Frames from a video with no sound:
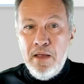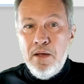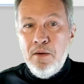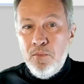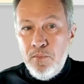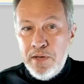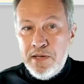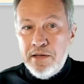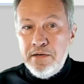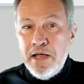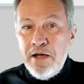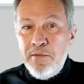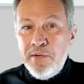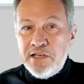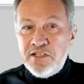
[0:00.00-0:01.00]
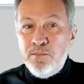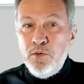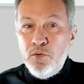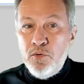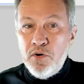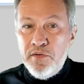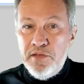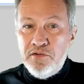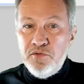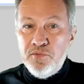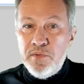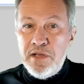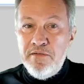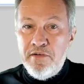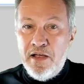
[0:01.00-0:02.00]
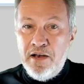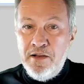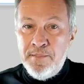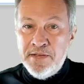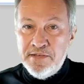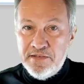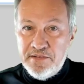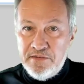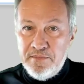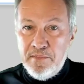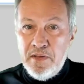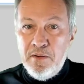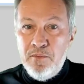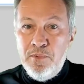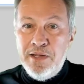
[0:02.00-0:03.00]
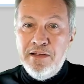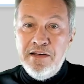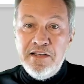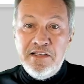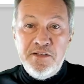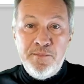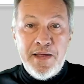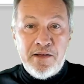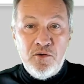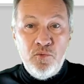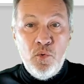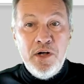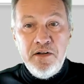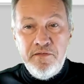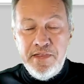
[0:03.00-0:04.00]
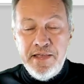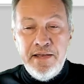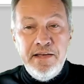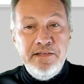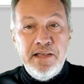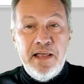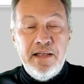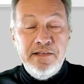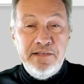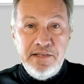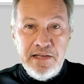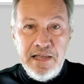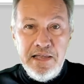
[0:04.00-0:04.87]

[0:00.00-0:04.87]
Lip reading: We can now explore the tree of elements. We can inspect one of these and see in